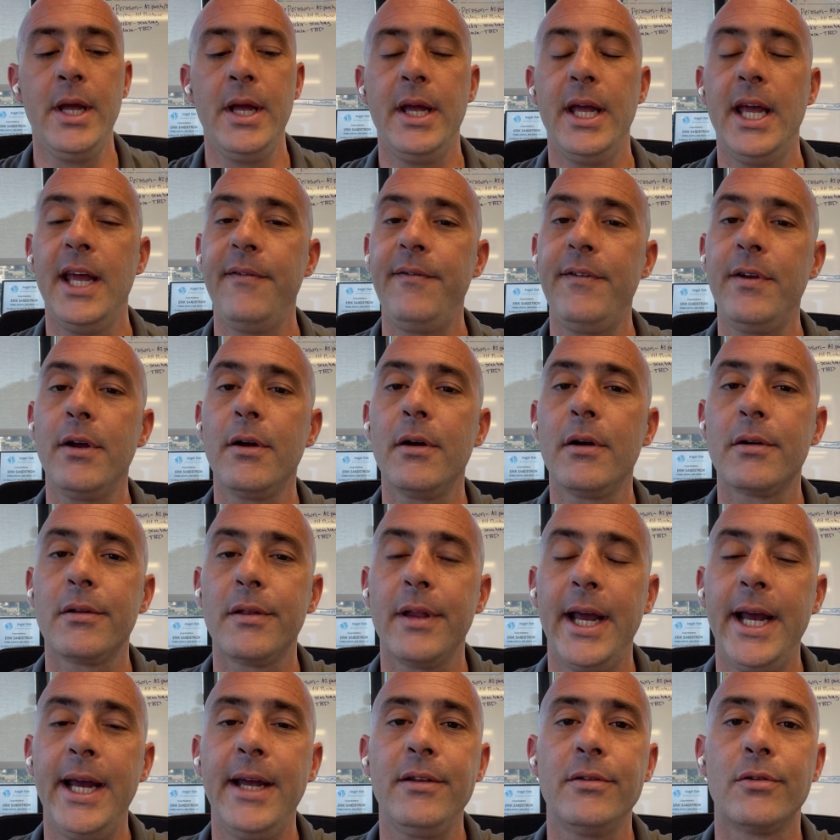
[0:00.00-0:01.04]
If you're a
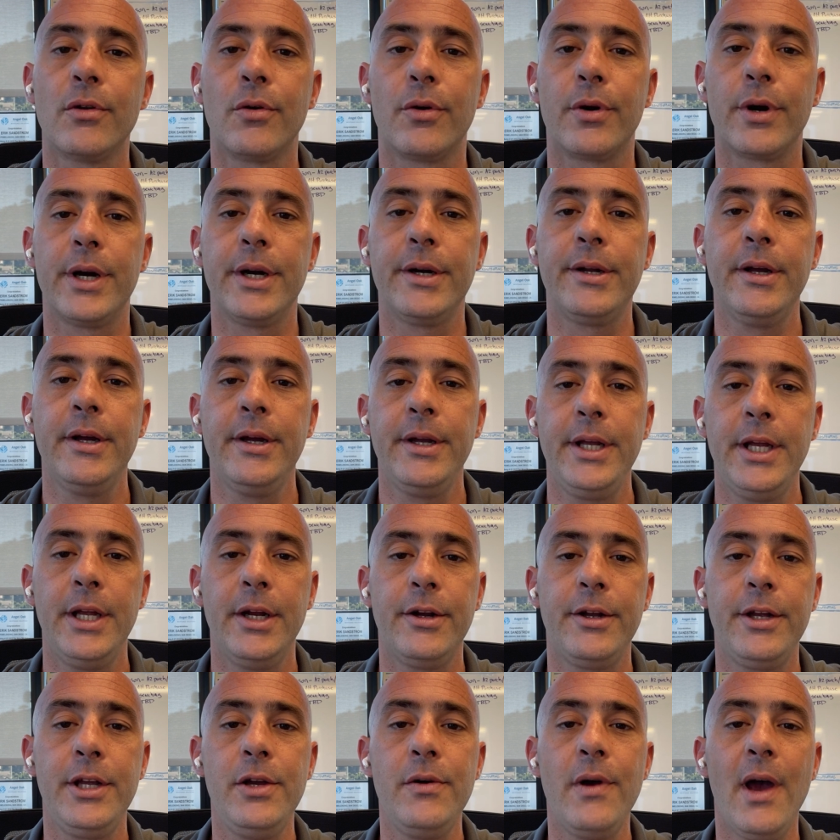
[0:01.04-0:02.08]
landlord,
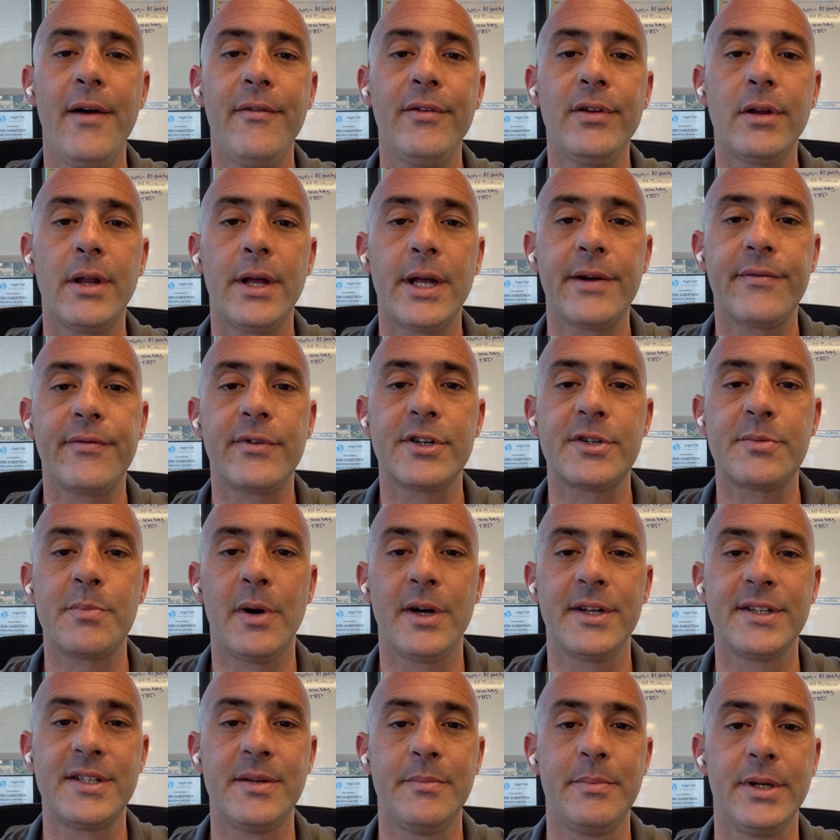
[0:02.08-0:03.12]
you have a lot of
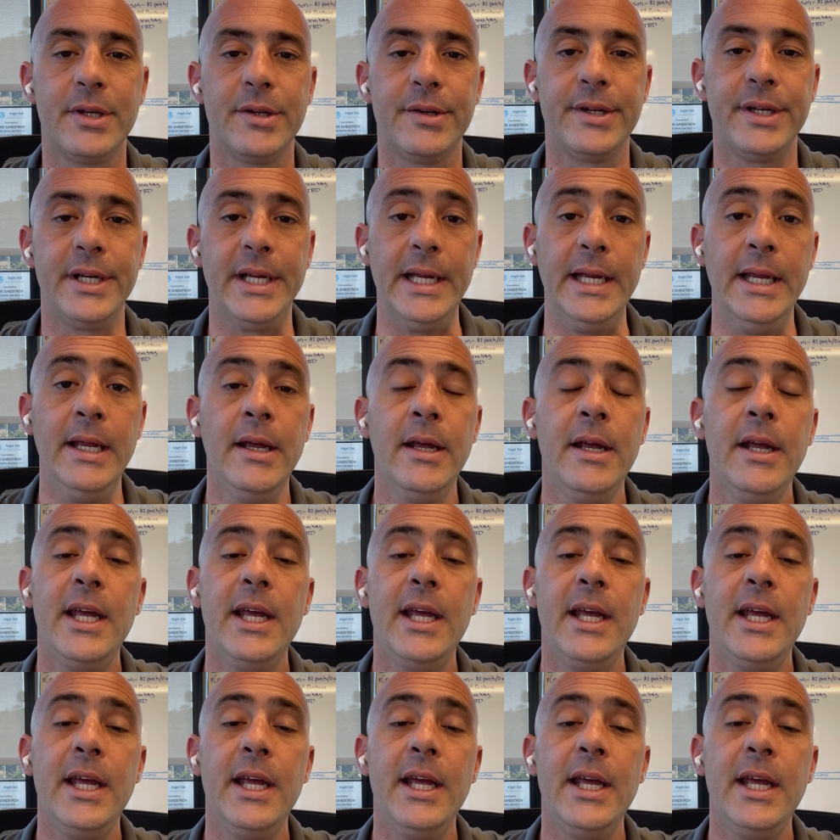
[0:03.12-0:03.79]
responsibility.